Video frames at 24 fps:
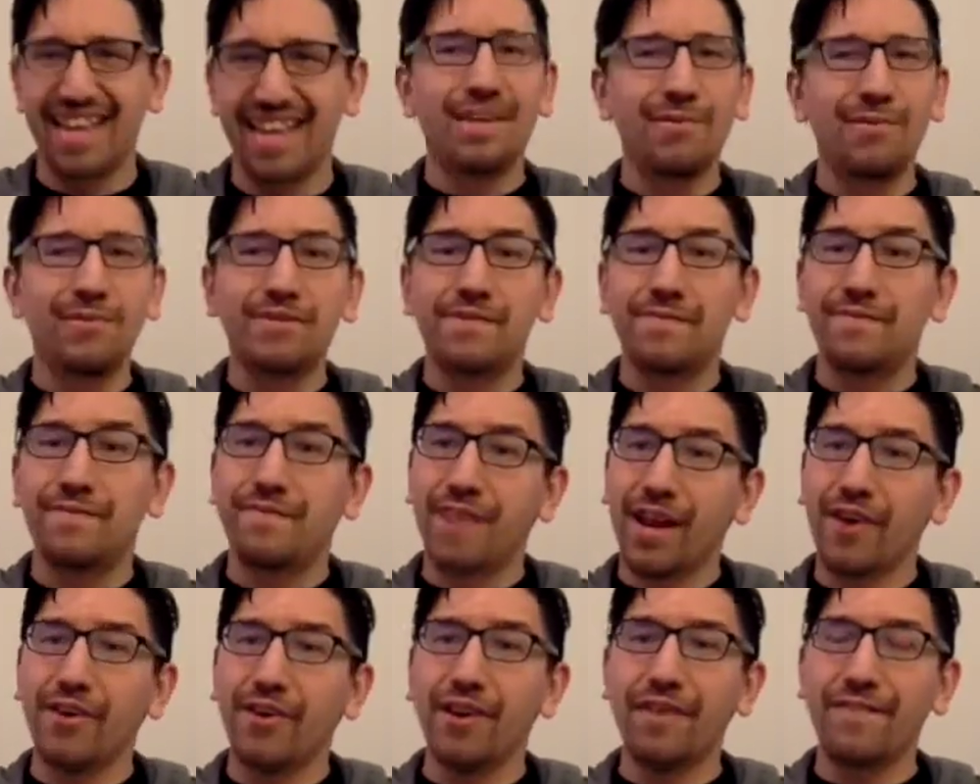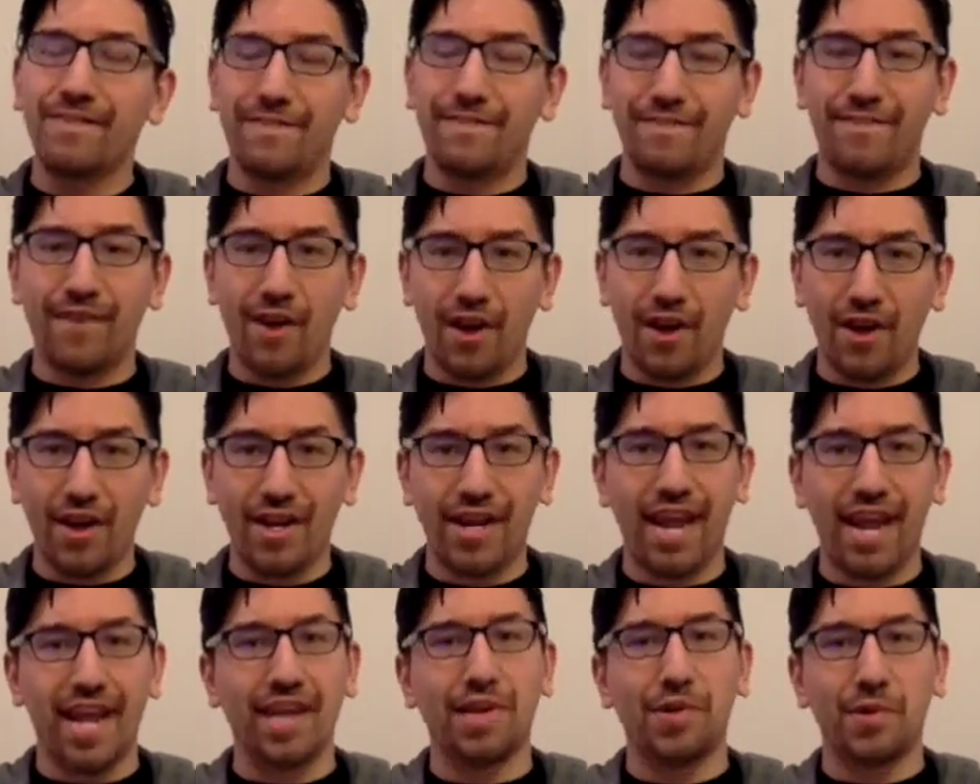It was very
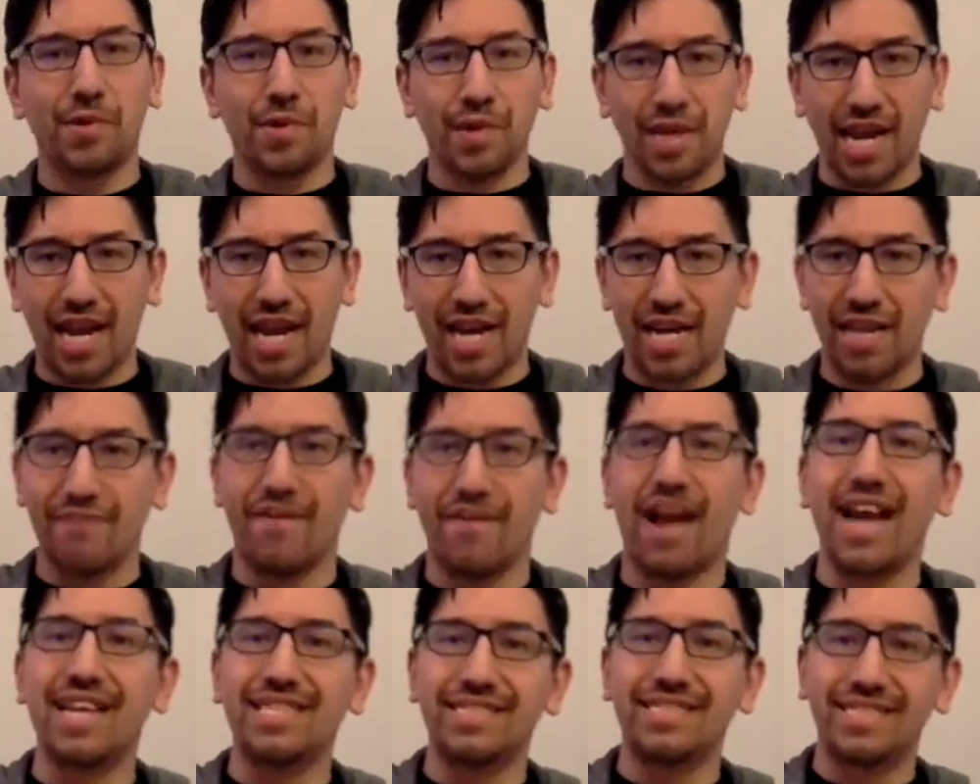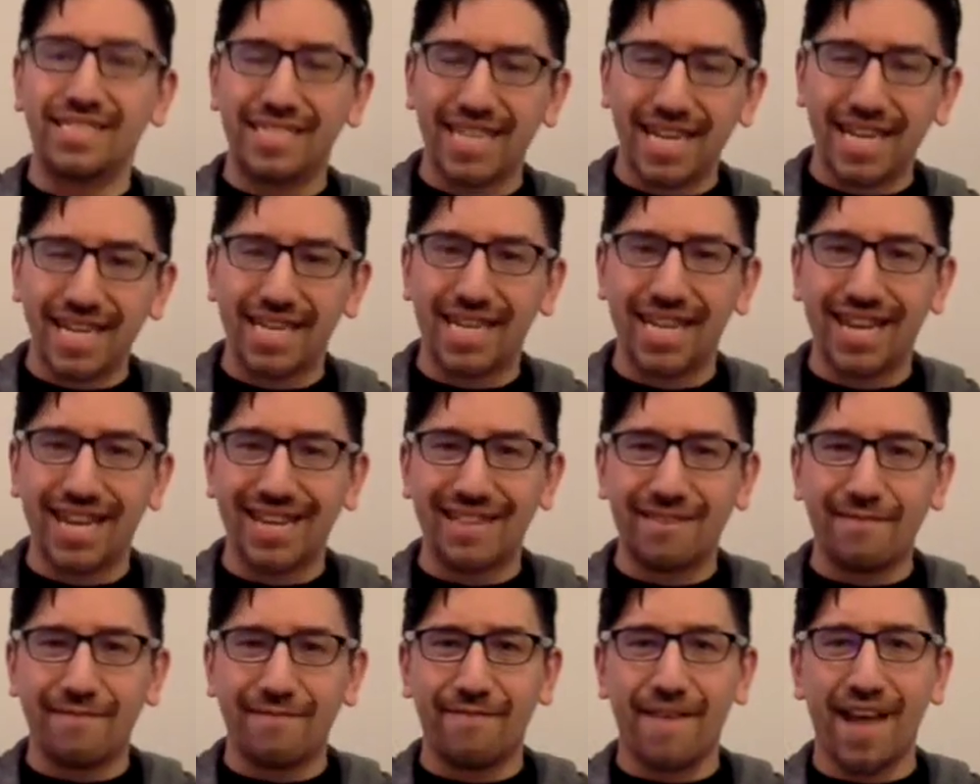fun and creative. I did
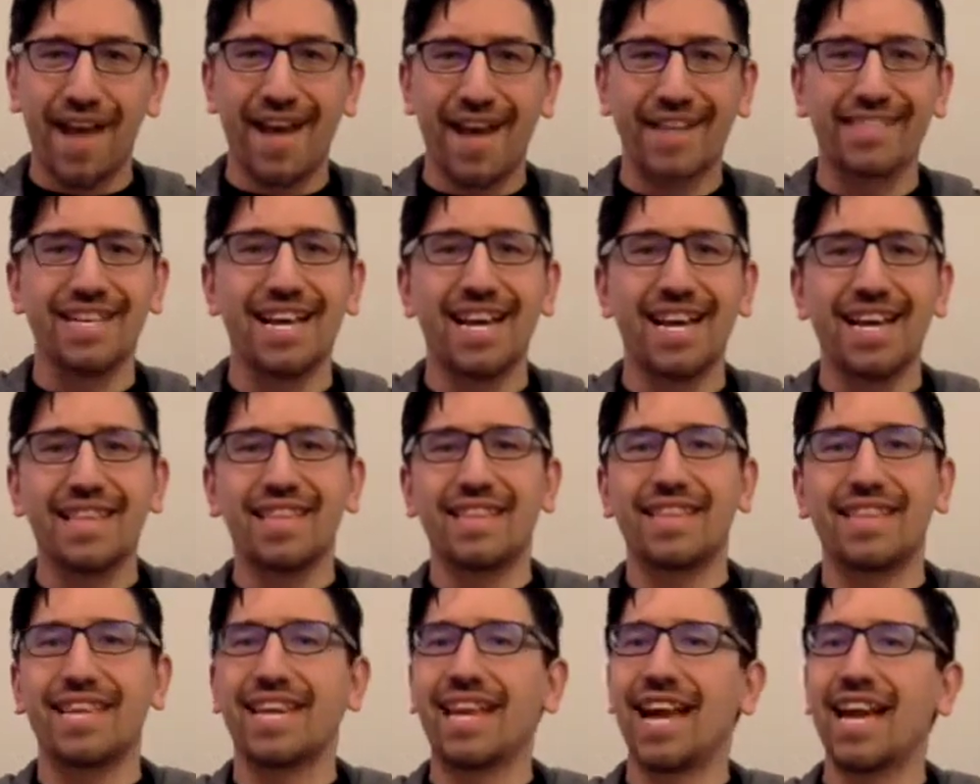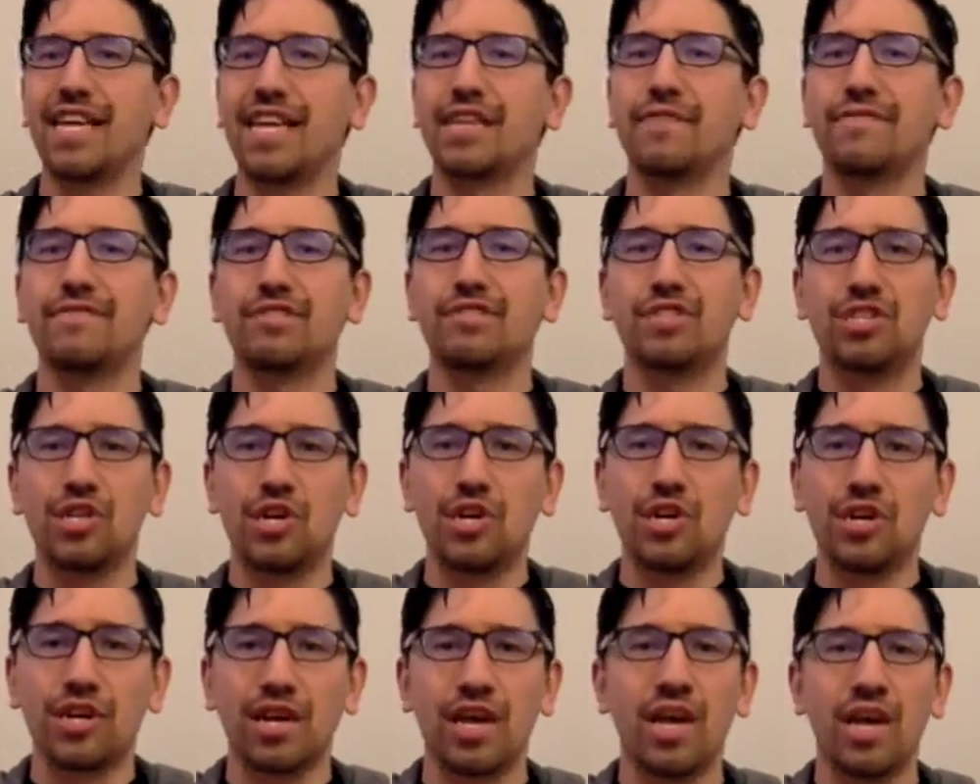like the fact that they kind of
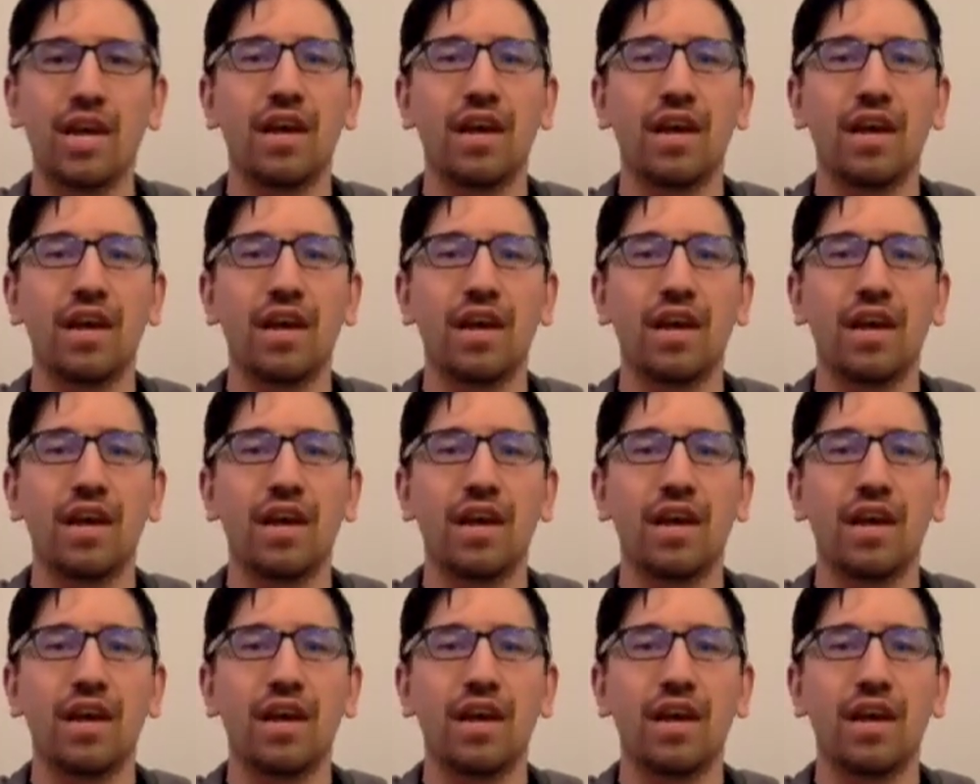took